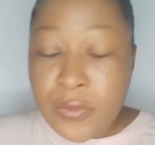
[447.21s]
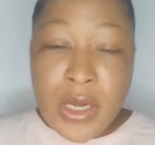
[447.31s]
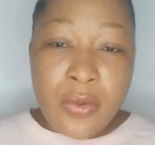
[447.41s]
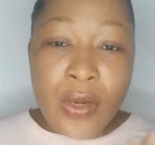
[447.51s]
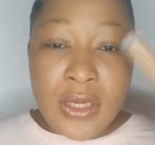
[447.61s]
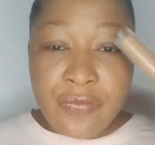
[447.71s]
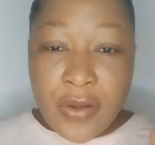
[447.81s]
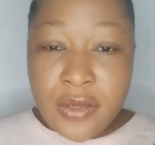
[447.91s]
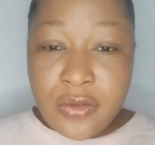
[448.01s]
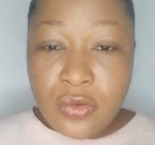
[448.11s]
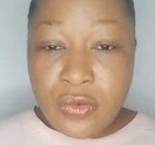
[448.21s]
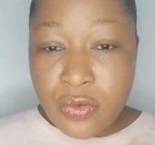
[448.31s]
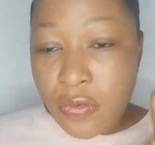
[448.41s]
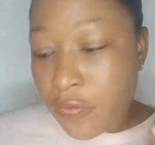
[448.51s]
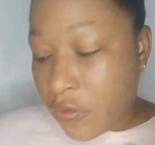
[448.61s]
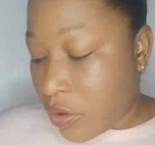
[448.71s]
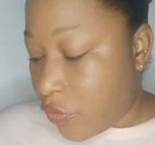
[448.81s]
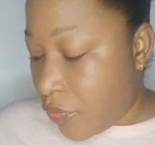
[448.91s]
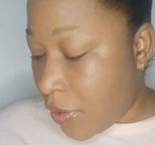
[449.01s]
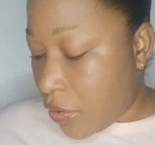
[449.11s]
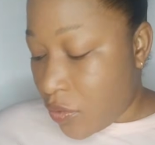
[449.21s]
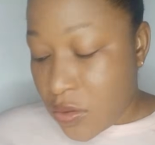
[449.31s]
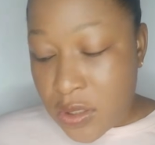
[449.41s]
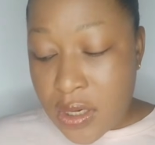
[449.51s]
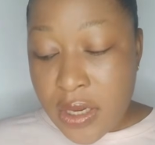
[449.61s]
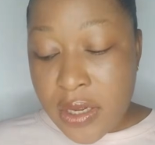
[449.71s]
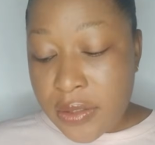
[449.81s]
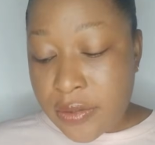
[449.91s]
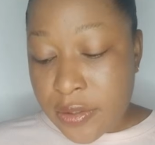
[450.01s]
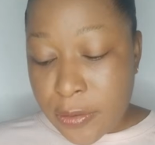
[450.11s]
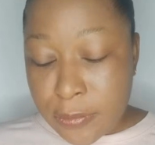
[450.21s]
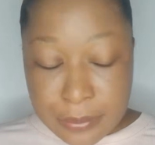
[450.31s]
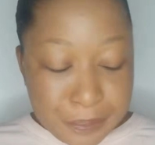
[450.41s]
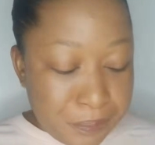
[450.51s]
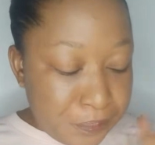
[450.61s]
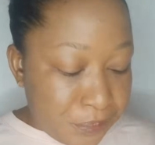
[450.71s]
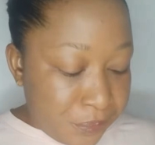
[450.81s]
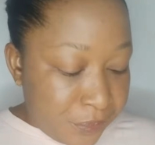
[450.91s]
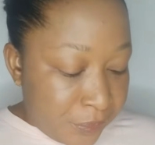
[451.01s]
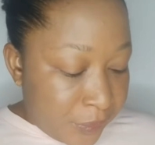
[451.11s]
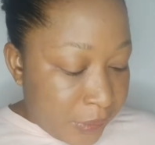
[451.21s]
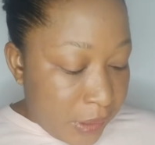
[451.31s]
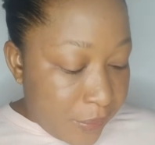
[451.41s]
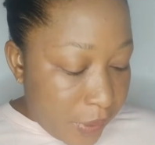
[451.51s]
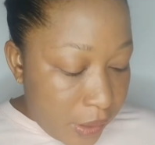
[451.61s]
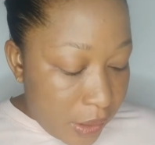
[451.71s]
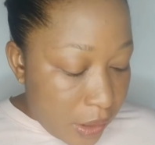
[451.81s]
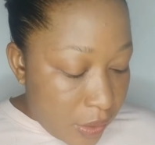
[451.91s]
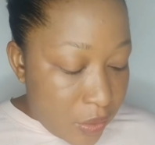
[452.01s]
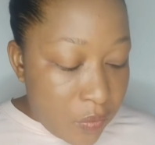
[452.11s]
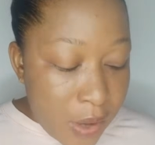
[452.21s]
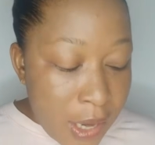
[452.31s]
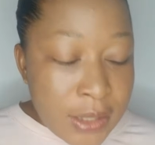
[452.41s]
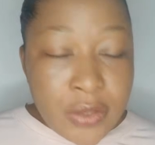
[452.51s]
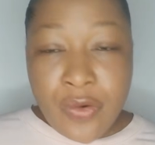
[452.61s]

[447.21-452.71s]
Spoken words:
I will advise you to go for creamy concealer as a beginner, right?